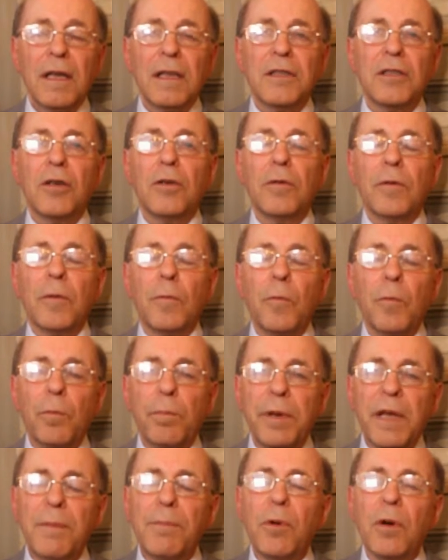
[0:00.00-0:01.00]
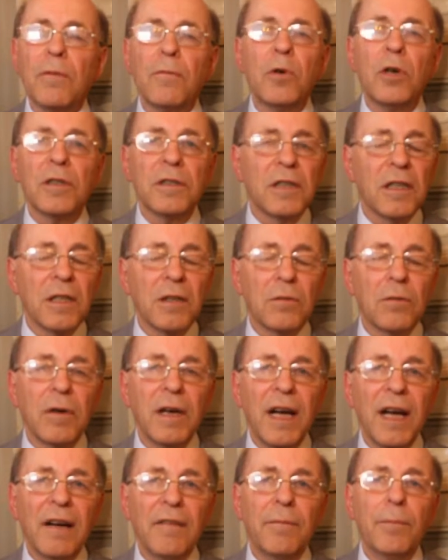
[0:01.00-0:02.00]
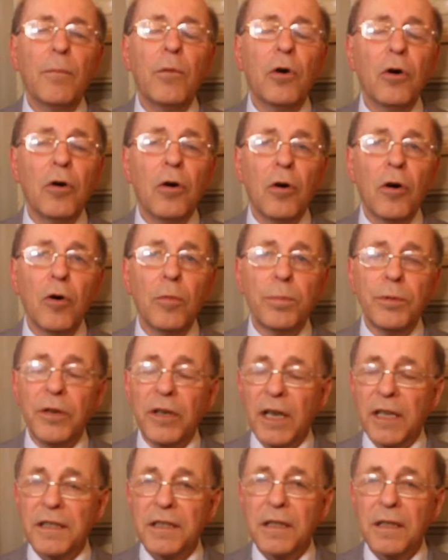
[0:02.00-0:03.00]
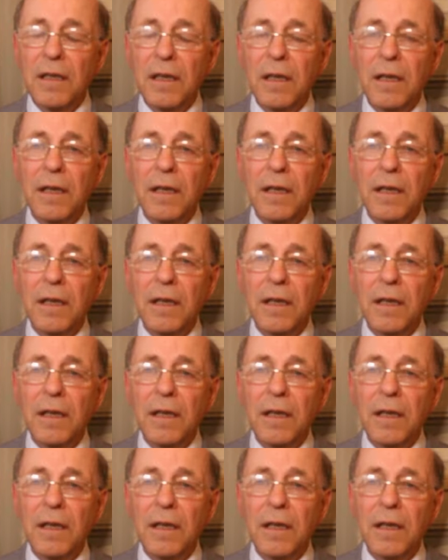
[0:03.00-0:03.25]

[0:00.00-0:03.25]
So people wanted to have more openness,